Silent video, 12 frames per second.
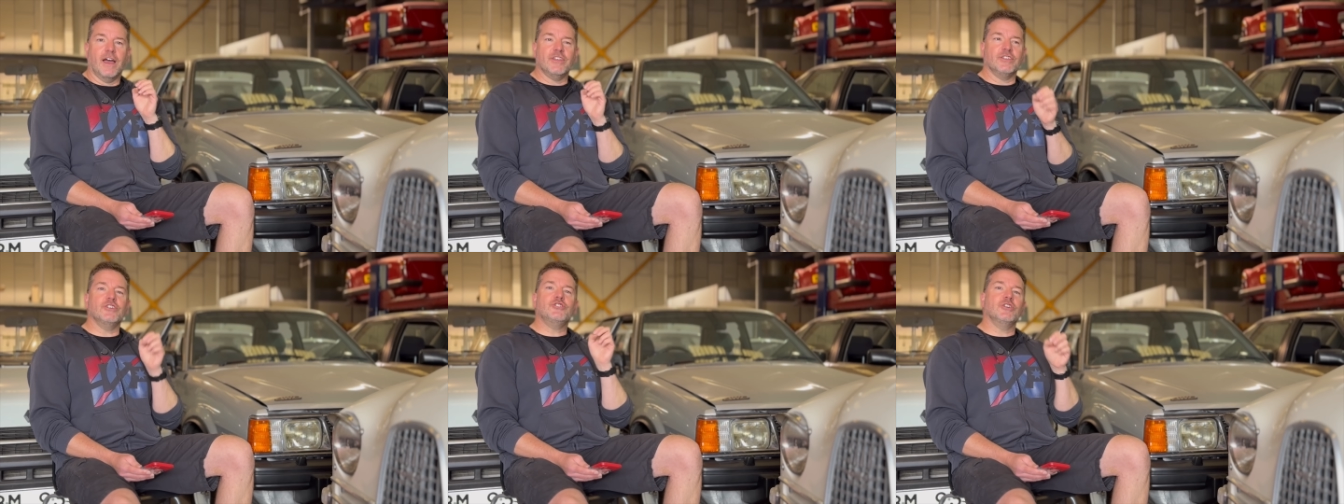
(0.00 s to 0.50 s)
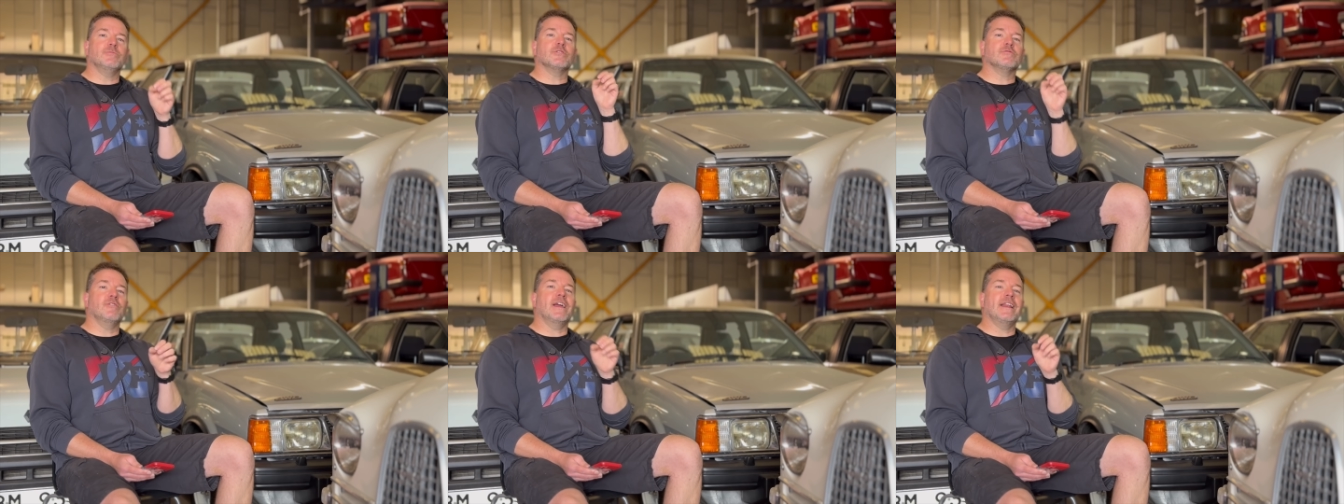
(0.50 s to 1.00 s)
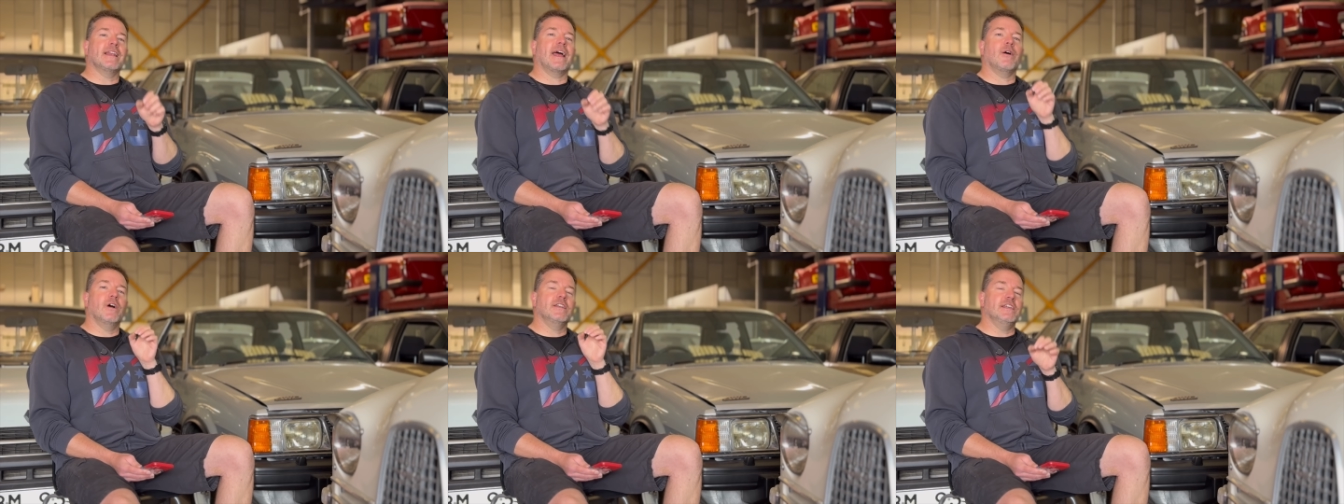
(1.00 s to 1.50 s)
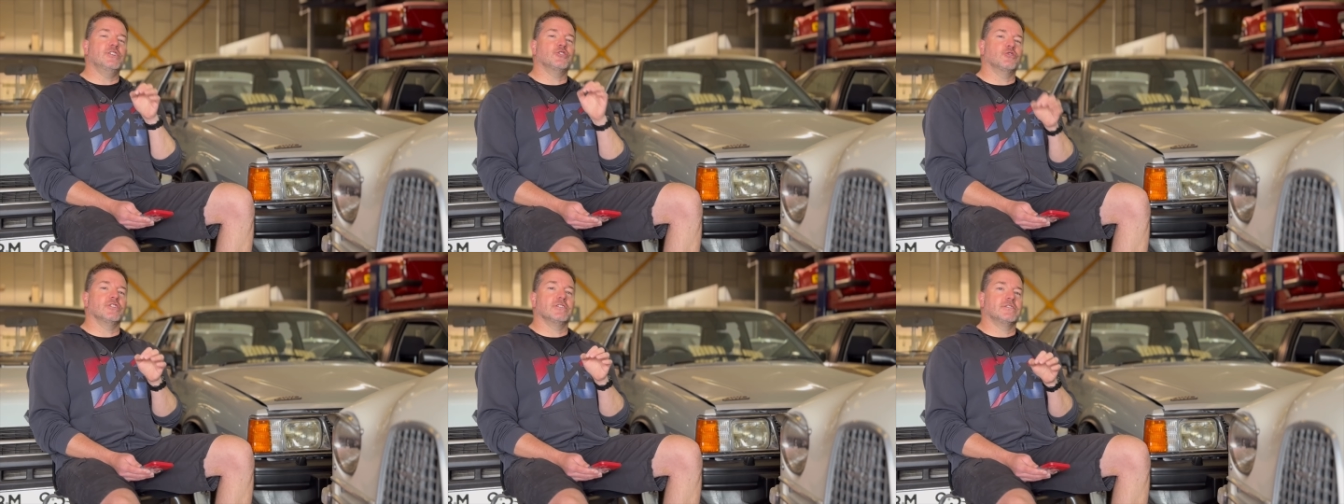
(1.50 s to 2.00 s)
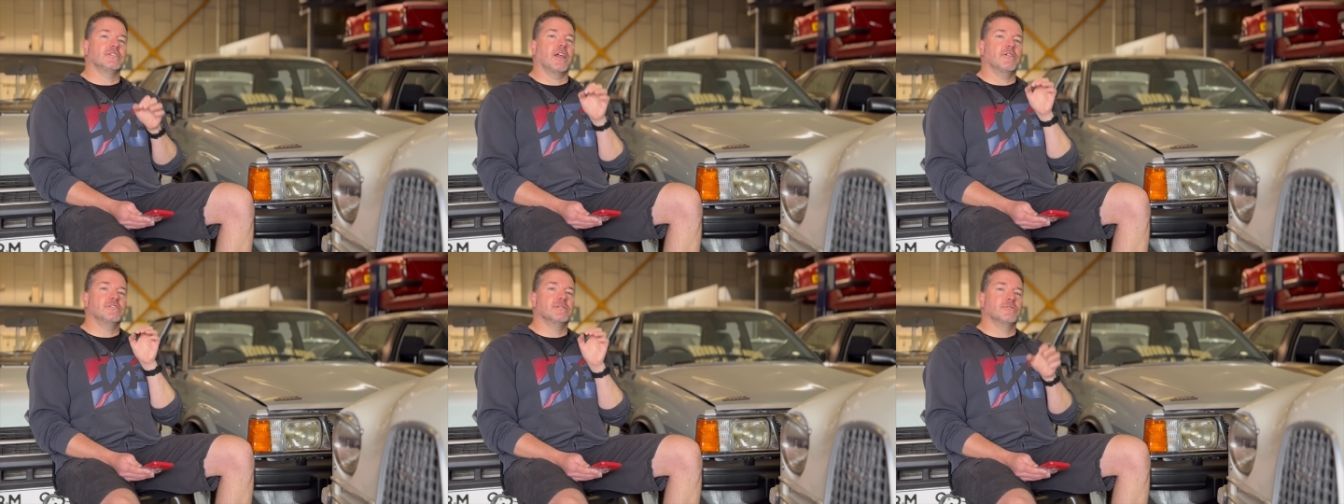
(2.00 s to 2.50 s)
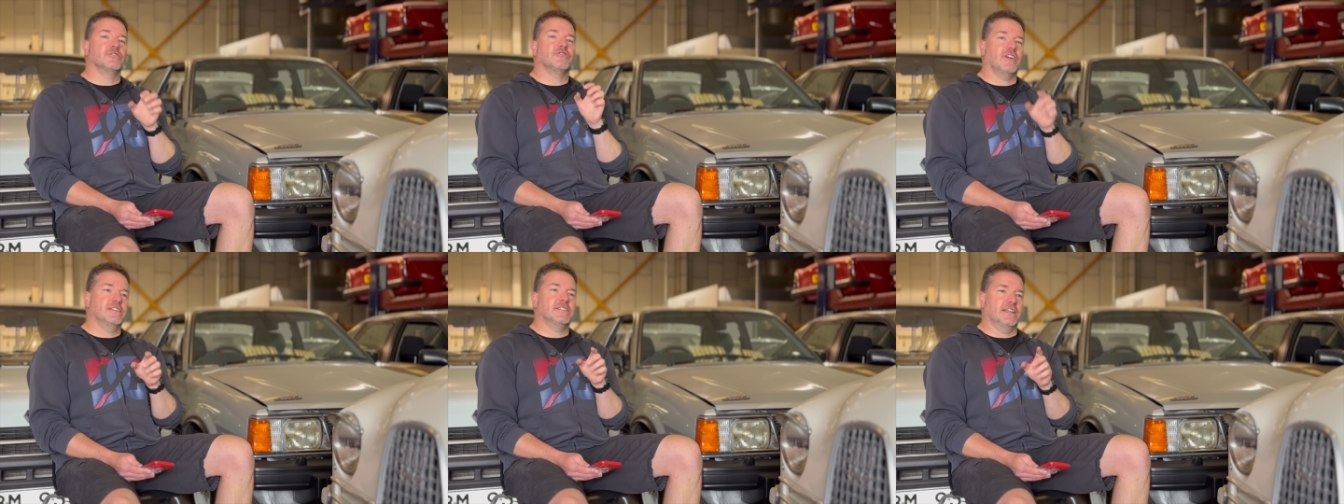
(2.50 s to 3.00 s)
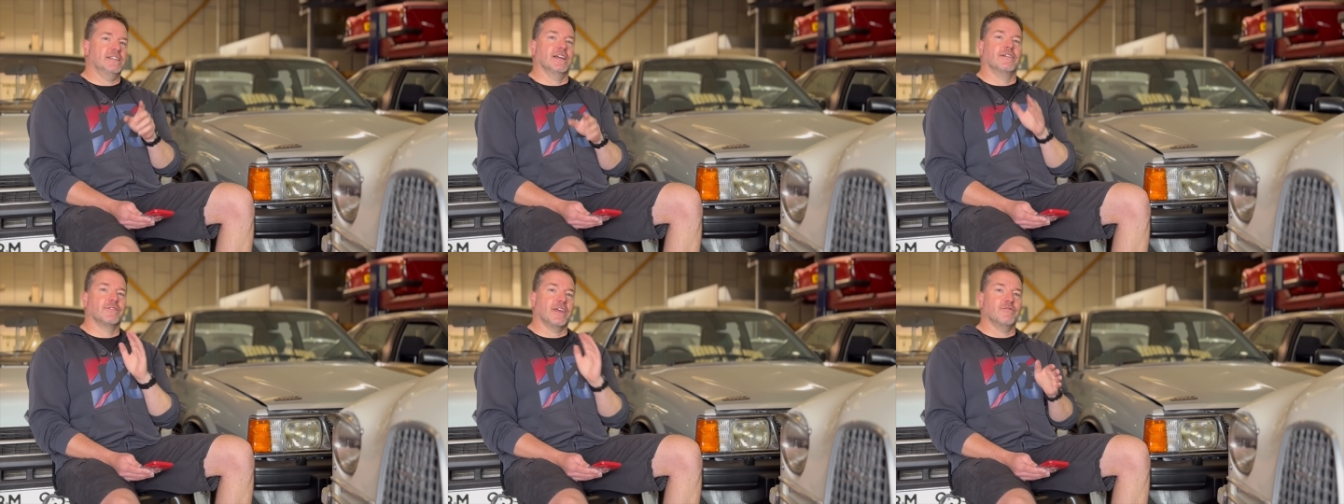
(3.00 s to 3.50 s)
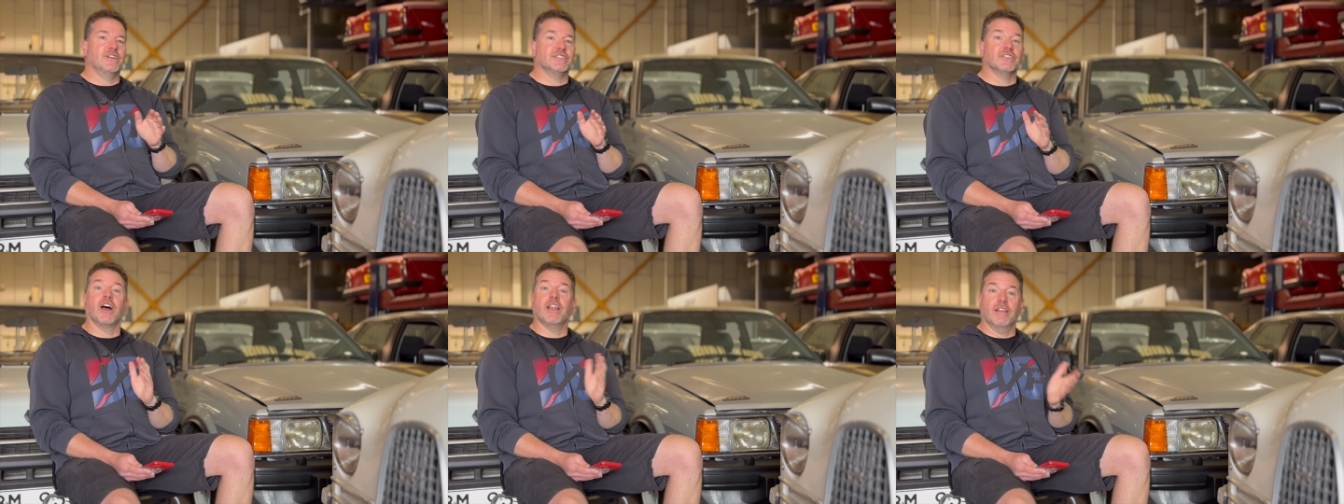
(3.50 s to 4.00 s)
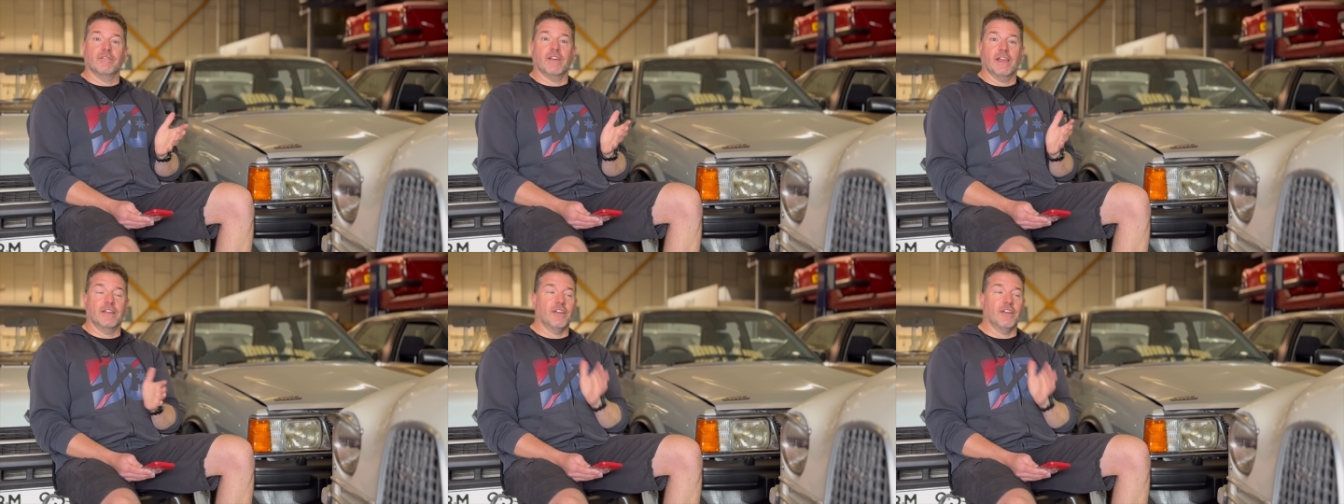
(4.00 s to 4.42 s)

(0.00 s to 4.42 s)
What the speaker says: think YouTube does really allow a niche audience to go into much greater detail. For that reason, I love it.